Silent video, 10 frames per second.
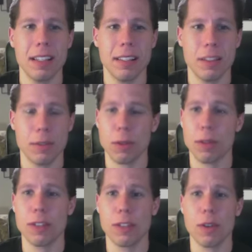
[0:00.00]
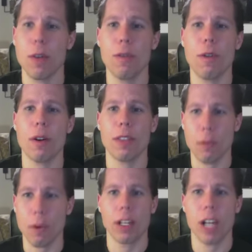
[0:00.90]
there's only so far they
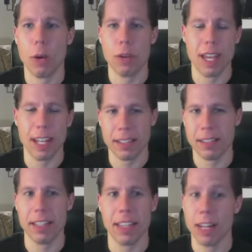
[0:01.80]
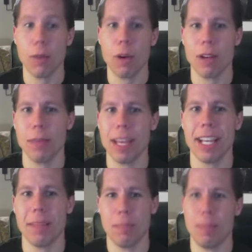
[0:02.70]
want to go with NXT. They don't want to make
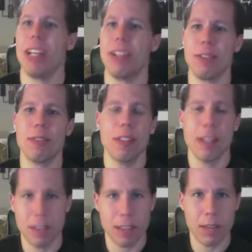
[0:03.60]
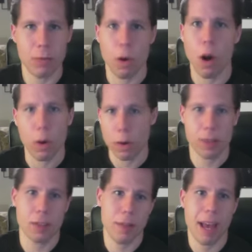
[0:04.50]
it bigger than Raw or
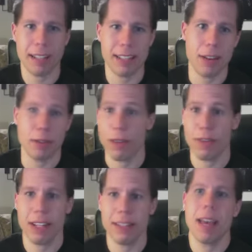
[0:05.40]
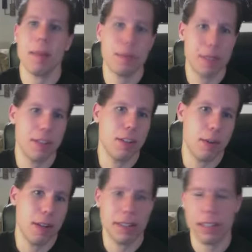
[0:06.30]
SmackDown or even attempt to do
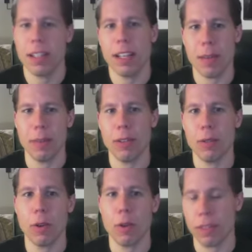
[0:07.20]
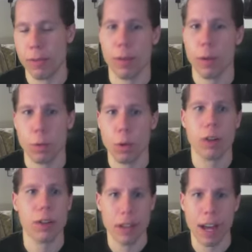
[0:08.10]
it. I mean, who knows if it would
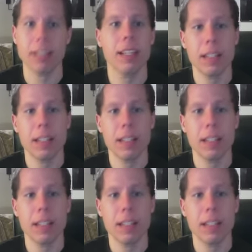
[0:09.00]
work or not.